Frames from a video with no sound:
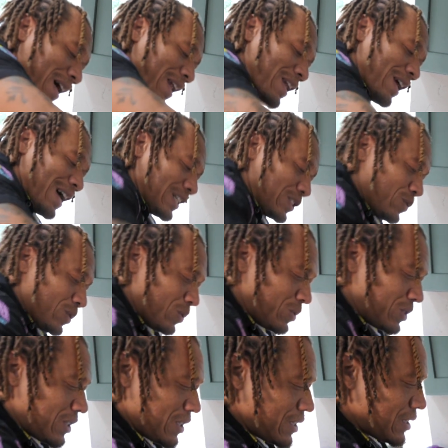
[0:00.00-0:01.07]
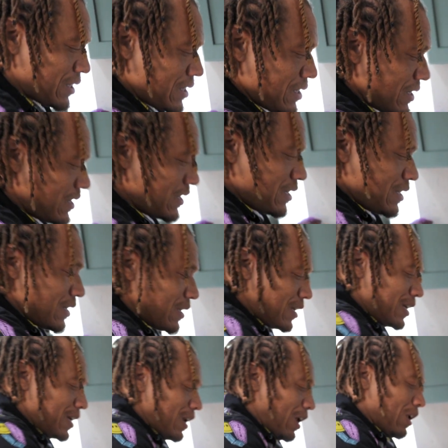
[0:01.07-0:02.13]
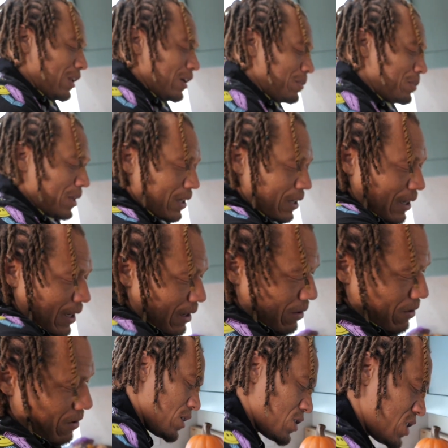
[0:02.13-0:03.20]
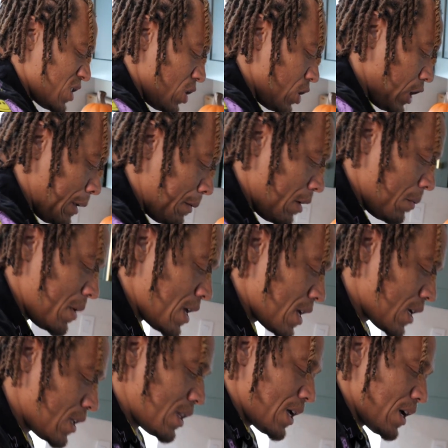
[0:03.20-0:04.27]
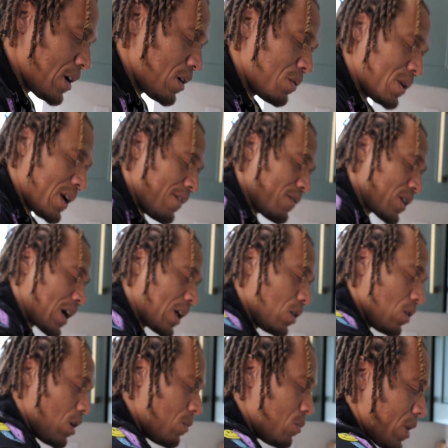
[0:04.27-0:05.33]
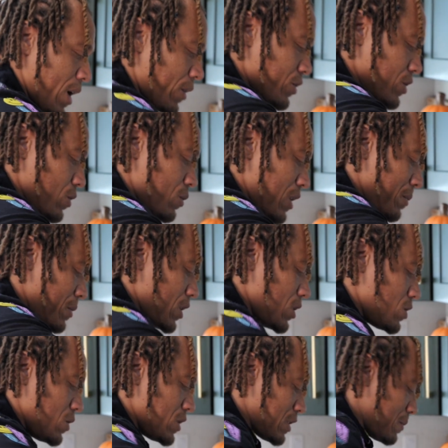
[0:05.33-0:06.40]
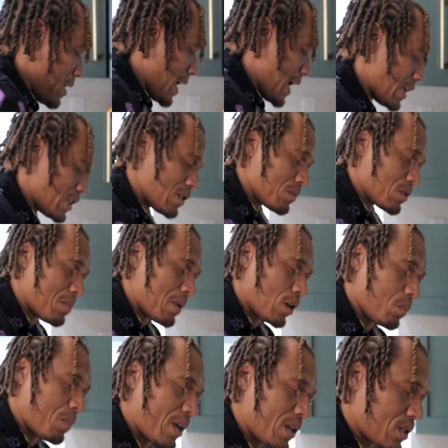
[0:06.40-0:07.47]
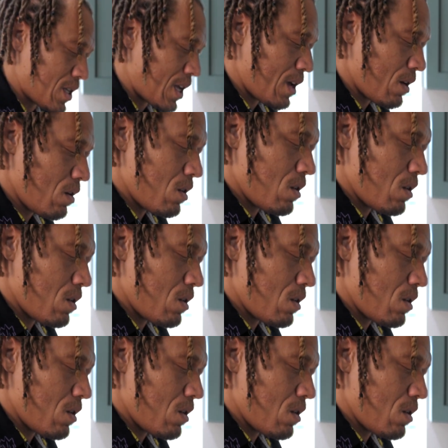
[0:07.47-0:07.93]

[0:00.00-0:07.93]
my nostrils. Get all up in there. Still a little bit of pink in there. We haven't got it all brown, so what I'm gonna do is I'm gonna add some tomato paste now.